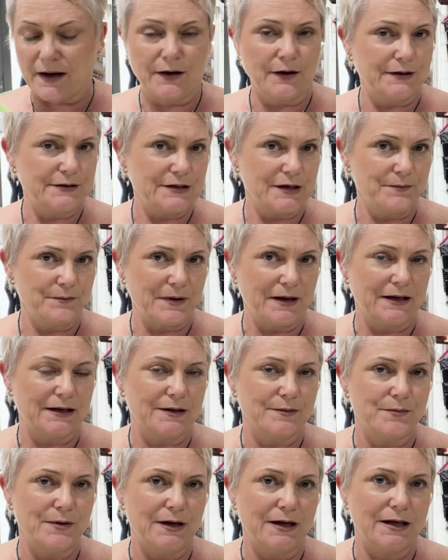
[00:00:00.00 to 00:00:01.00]
I don't
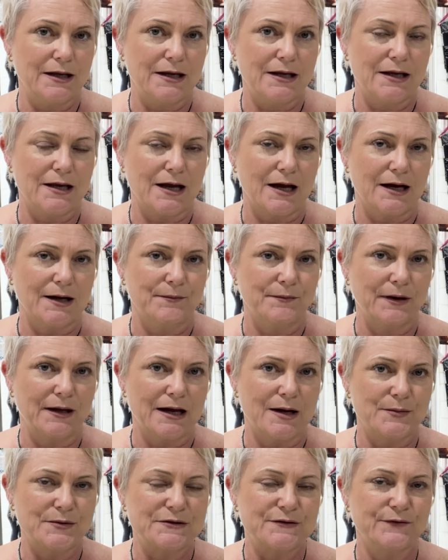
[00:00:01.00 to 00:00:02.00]
make many
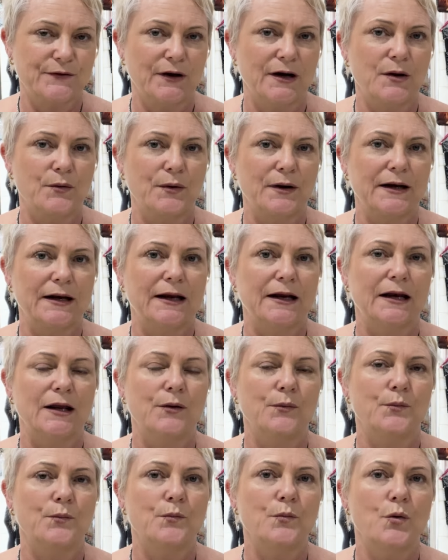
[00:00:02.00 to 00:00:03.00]
garments for anyone
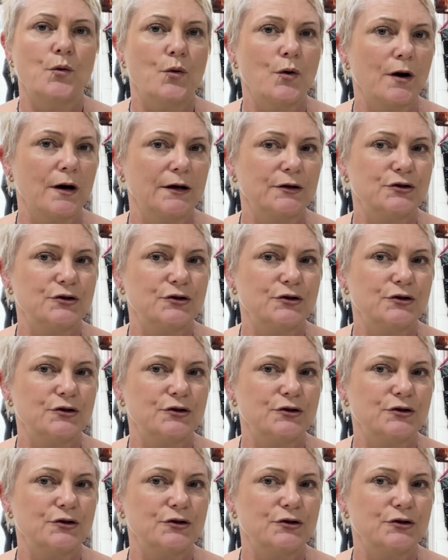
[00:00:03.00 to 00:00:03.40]
anymore